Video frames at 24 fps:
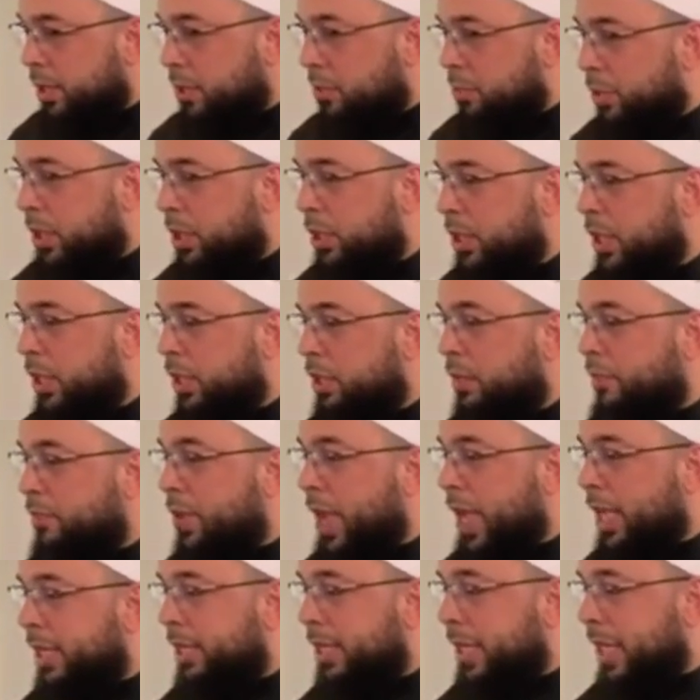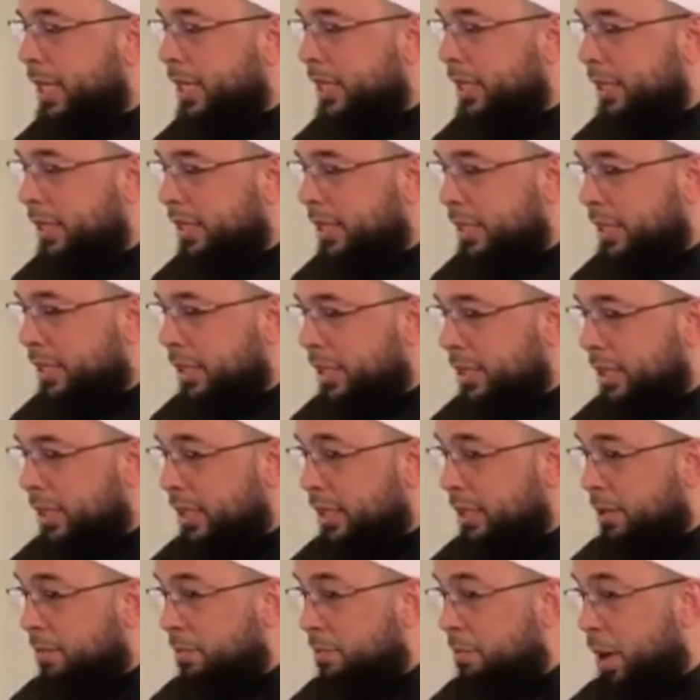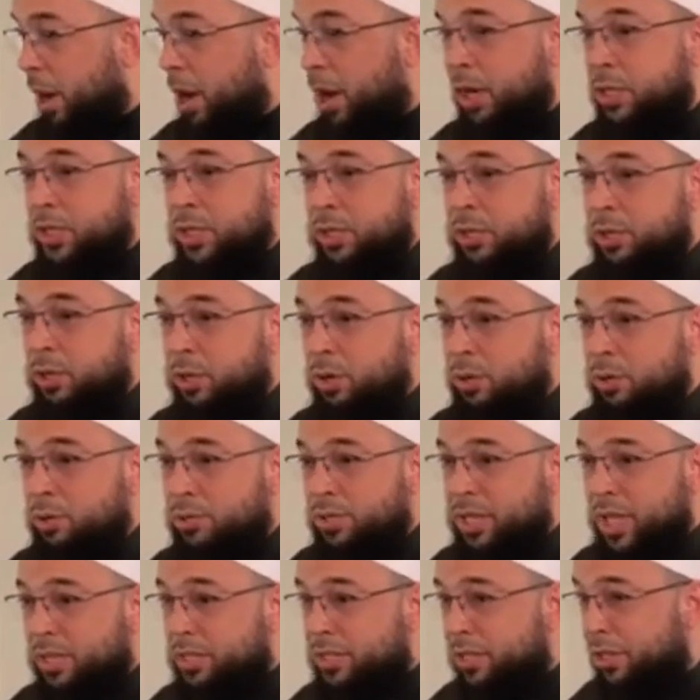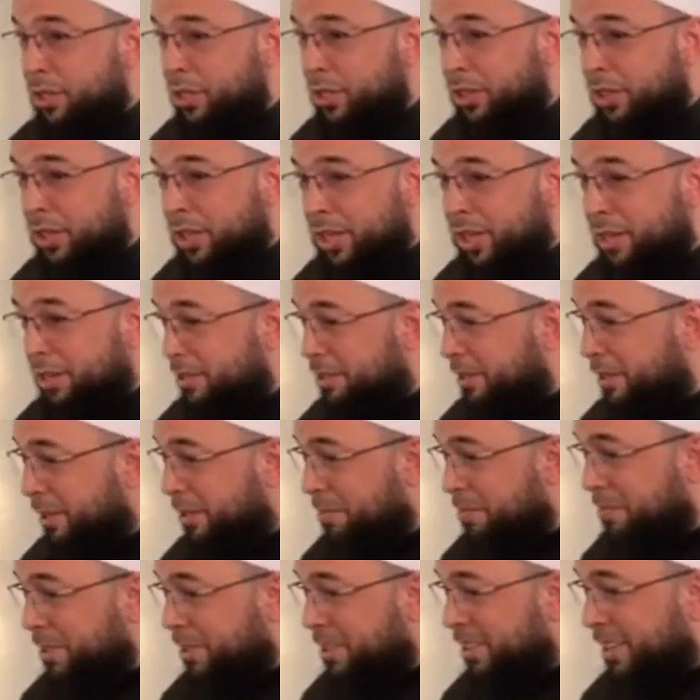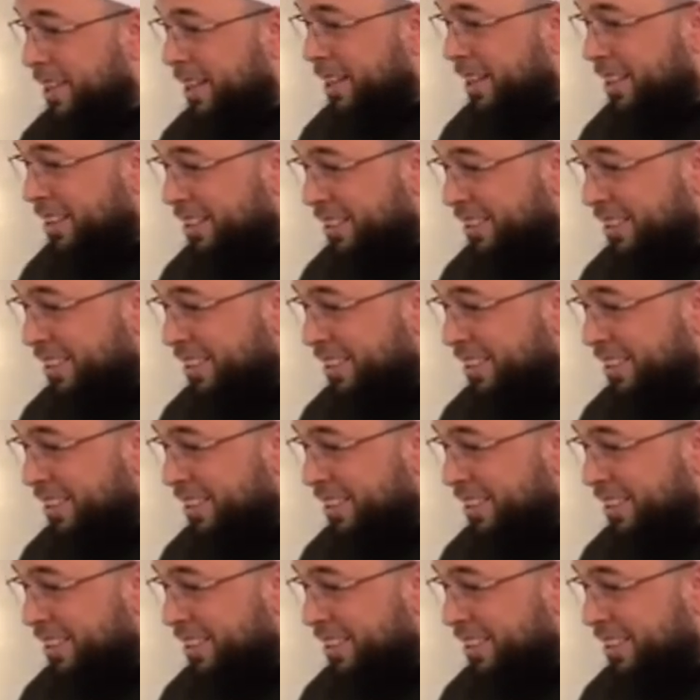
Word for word: we look at the fact that bars are closed. That's a good thing. Alhamdulillah.